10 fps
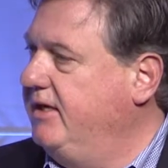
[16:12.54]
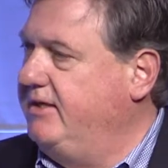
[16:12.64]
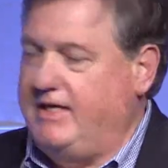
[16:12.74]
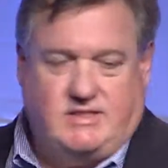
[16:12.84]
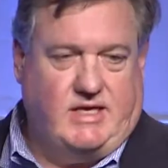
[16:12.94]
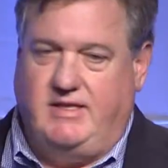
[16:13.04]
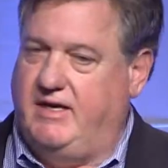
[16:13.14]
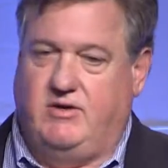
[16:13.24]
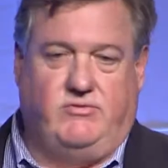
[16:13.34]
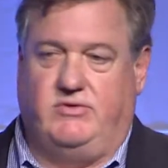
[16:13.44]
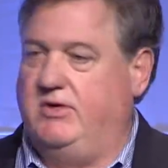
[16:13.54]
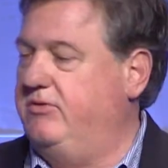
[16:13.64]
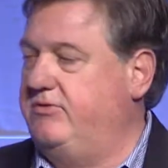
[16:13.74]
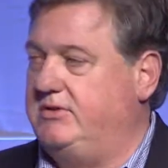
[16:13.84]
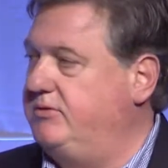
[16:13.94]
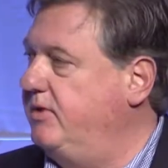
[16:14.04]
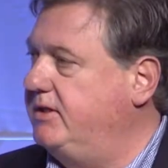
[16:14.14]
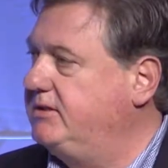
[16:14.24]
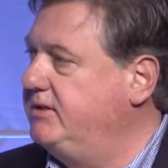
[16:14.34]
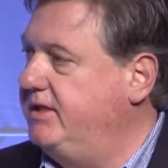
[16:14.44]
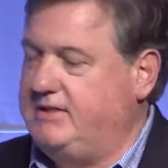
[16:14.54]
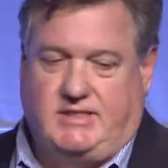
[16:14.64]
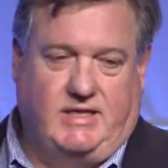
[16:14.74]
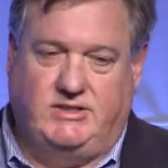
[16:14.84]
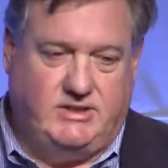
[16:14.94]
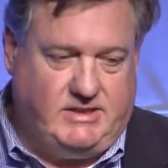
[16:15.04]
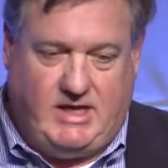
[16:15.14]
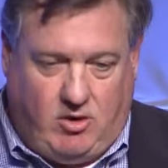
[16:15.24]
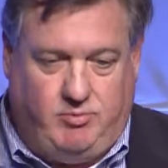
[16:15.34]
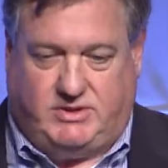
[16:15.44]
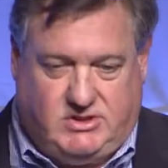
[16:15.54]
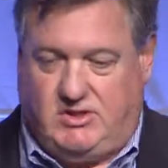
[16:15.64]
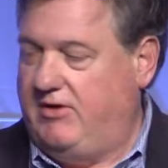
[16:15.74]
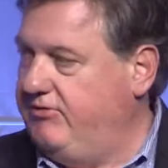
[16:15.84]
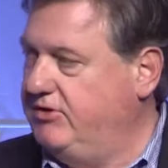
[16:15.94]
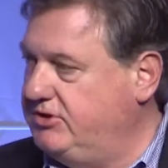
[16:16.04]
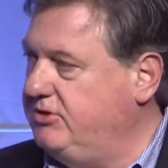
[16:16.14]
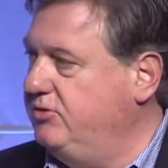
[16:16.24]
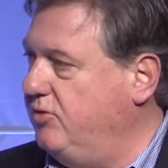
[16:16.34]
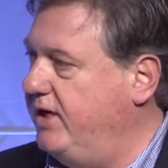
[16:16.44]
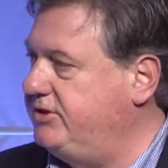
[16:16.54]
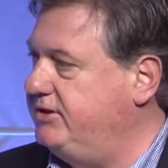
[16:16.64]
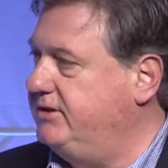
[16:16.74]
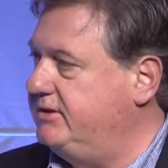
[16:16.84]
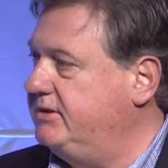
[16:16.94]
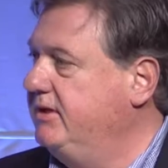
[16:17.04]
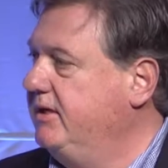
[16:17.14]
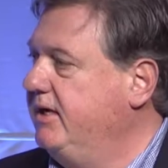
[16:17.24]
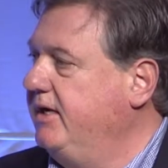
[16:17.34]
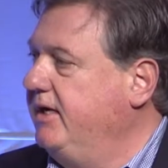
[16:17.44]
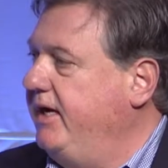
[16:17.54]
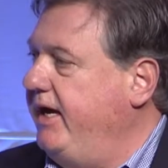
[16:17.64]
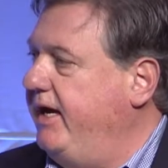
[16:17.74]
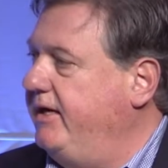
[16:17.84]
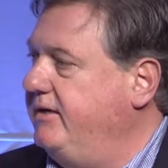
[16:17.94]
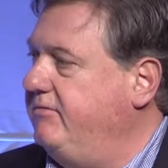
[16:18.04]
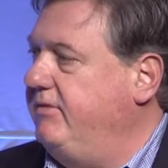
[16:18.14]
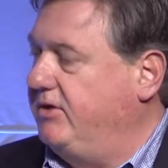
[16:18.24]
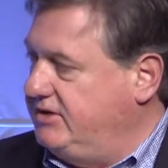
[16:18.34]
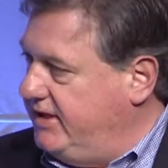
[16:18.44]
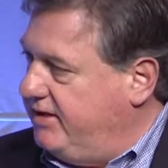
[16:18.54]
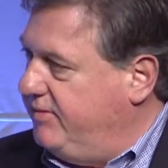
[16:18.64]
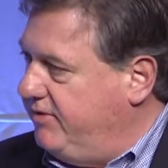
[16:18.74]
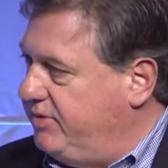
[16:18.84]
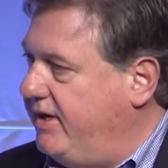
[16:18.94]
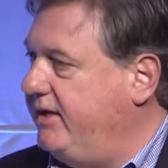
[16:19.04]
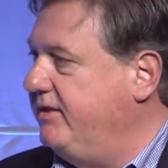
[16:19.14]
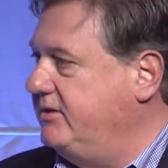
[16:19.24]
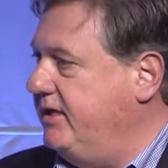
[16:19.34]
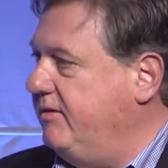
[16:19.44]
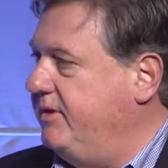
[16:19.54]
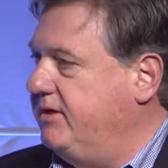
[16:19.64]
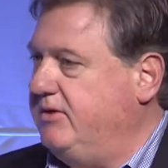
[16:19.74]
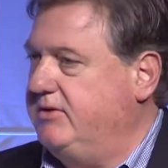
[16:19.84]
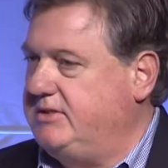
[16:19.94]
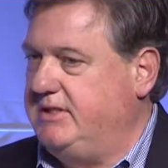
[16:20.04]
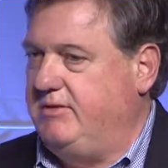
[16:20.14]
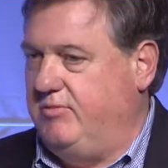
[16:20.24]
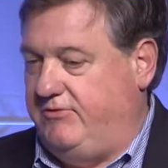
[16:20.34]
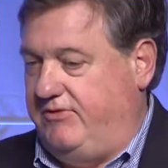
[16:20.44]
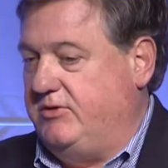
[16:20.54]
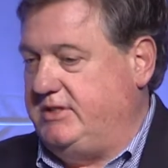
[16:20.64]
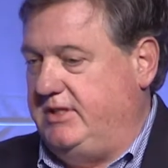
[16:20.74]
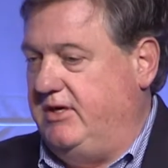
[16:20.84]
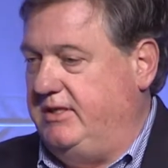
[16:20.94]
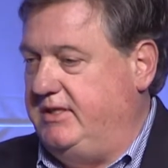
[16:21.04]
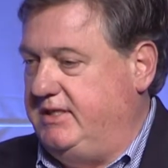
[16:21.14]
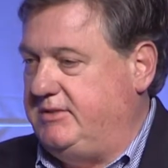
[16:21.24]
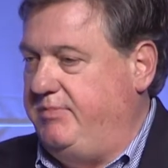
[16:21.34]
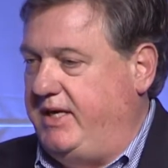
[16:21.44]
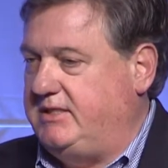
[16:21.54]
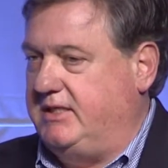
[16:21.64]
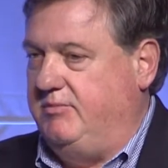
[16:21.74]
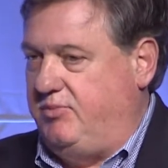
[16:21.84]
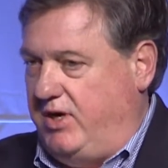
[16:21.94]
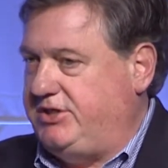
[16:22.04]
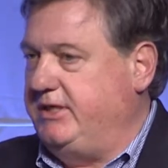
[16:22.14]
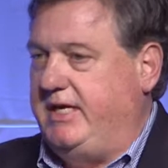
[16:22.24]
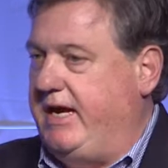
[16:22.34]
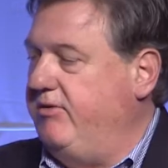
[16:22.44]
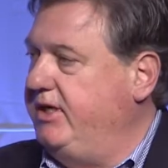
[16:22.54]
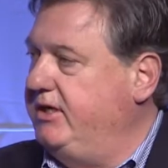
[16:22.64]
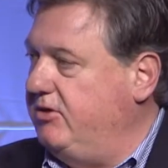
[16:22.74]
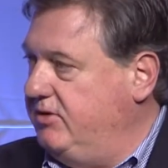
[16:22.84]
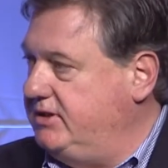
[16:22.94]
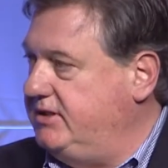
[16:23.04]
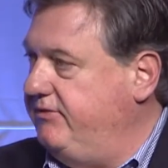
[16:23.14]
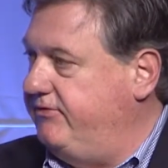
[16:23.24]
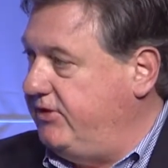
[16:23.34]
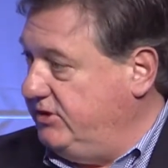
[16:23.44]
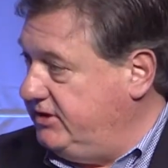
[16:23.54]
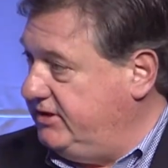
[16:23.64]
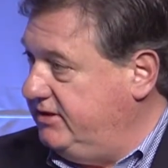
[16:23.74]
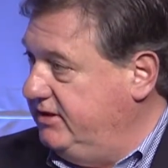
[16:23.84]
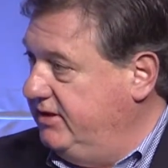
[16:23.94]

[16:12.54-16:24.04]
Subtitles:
they say that over and over to us. They say, just help us solve those two questions. And there's an element of planning, there's an element of currency. We're focusing on this basic impression counting currency first.